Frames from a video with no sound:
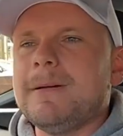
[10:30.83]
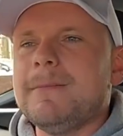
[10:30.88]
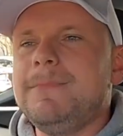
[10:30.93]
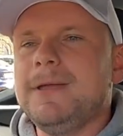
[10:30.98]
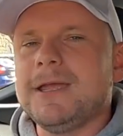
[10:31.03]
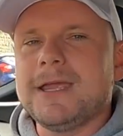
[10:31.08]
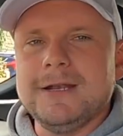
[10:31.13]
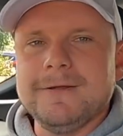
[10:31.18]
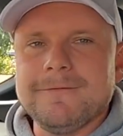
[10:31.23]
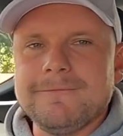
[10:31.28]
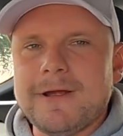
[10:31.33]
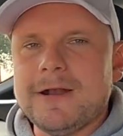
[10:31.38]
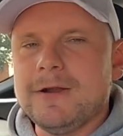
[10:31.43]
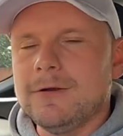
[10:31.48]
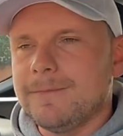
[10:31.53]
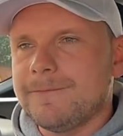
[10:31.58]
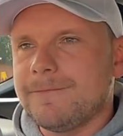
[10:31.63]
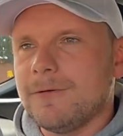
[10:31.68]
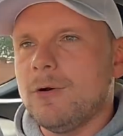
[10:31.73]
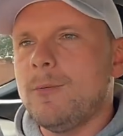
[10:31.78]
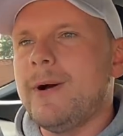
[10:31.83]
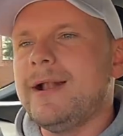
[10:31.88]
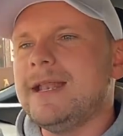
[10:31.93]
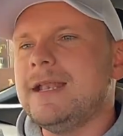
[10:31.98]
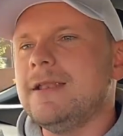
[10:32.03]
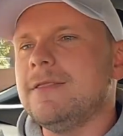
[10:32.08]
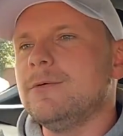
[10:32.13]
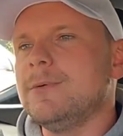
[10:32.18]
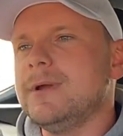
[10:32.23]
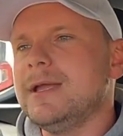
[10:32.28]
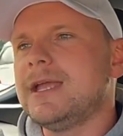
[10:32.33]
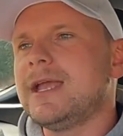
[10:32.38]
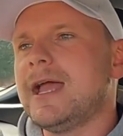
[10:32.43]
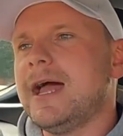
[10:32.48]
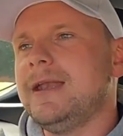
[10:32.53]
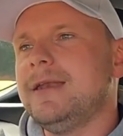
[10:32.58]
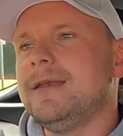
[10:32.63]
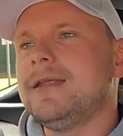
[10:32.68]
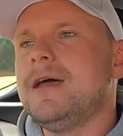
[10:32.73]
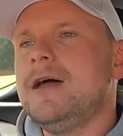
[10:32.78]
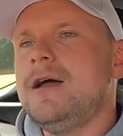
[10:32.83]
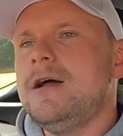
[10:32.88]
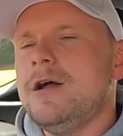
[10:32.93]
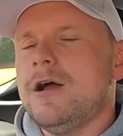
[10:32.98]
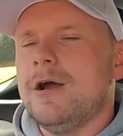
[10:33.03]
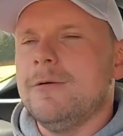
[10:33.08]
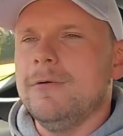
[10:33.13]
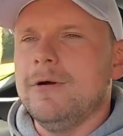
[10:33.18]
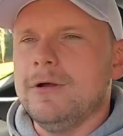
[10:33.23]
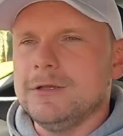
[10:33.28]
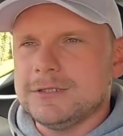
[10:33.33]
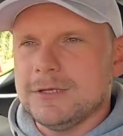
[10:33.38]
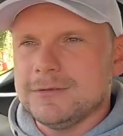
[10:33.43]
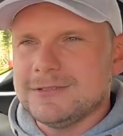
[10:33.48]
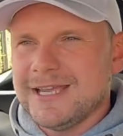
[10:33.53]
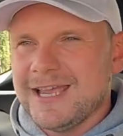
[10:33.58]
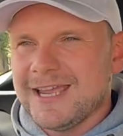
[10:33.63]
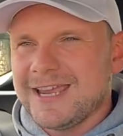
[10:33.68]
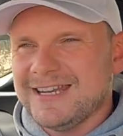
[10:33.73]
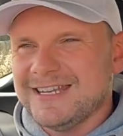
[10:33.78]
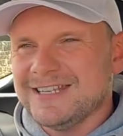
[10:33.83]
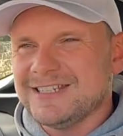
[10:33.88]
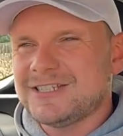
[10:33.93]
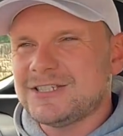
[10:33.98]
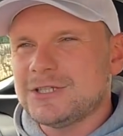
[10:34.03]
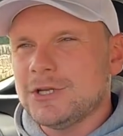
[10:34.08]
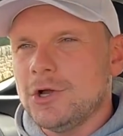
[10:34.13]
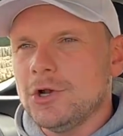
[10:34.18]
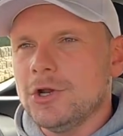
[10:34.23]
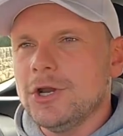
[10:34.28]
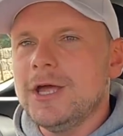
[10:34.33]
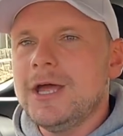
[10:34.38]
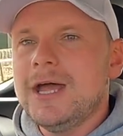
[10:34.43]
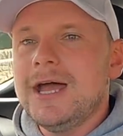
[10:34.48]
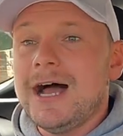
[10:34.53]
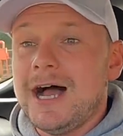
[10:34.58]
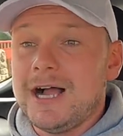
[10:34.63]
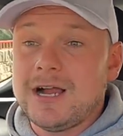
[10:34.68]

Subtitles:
I'm picking a friend up for a wedding at the weekend, and we're also taking his son.